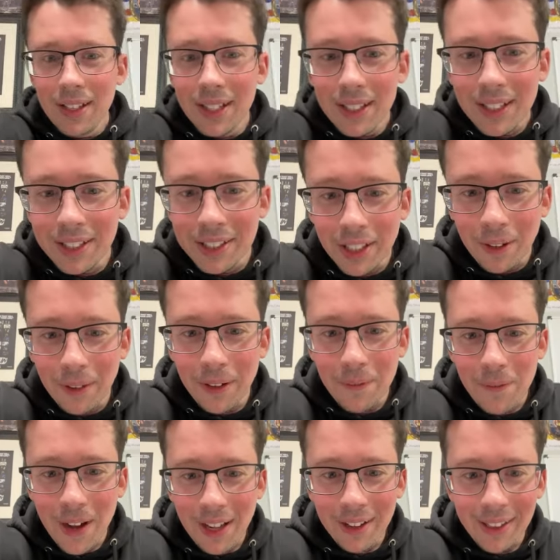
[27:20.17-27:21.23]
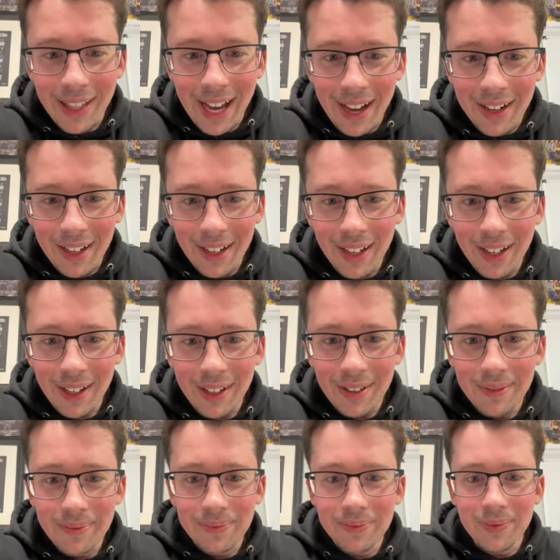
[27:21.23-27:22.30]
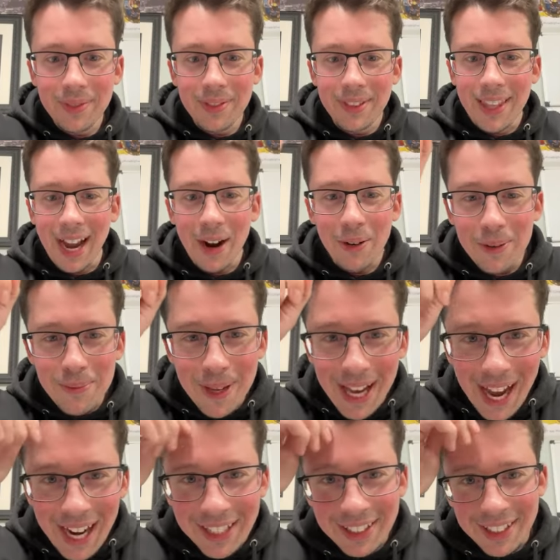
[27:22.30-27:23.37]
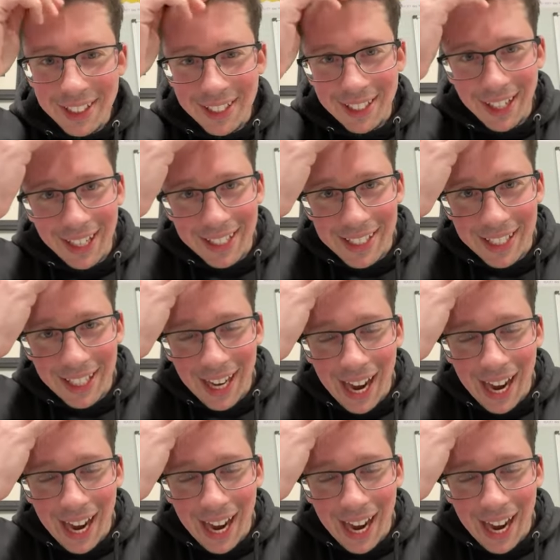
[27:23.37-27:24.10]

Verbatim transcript: Conservative felon. That uh that would be actually a good idea.